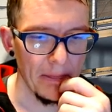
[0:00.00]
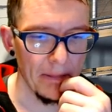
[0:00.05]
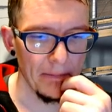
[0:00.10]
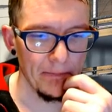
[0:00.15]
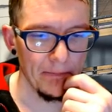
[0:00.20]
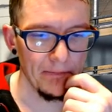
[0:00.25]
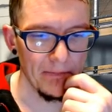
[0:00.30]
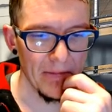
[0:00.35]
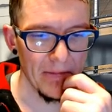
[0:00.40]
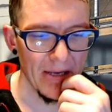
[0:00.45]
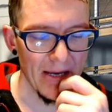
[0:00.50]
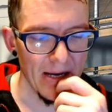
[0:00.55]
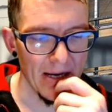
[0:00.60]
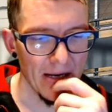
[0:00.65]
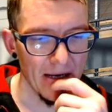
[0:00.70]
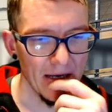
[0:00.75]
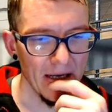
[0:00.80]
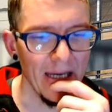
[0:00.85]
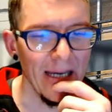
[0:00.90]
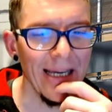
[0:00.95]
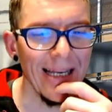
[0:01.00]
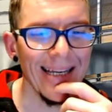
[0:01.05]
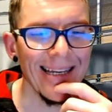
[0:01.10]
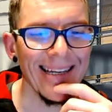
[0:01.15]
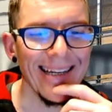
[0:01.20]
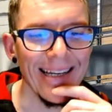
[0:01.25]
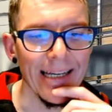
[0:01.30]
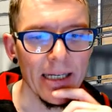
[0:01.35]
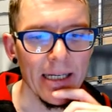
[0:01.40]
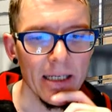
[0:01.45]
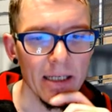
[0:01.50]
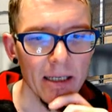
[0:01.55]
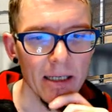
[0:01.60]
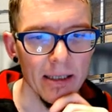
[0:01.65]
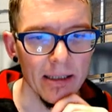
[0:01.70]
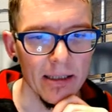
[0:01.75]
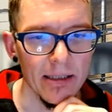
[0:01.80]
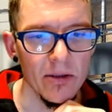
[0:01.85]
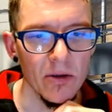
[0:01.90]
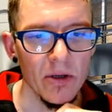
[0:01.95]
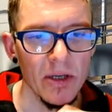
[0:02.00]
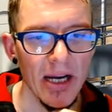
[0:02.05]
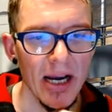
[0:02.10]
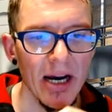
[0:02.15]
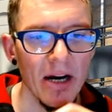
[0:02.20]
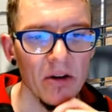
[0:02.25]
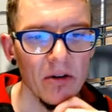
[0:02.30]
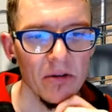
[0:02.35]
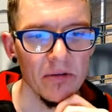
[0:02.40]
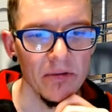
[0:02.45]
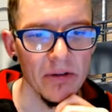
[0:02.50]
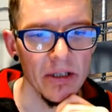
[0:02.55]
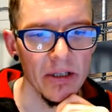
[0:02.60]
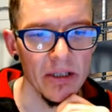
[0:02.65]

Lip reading: yeah, heeded it, like took care of it.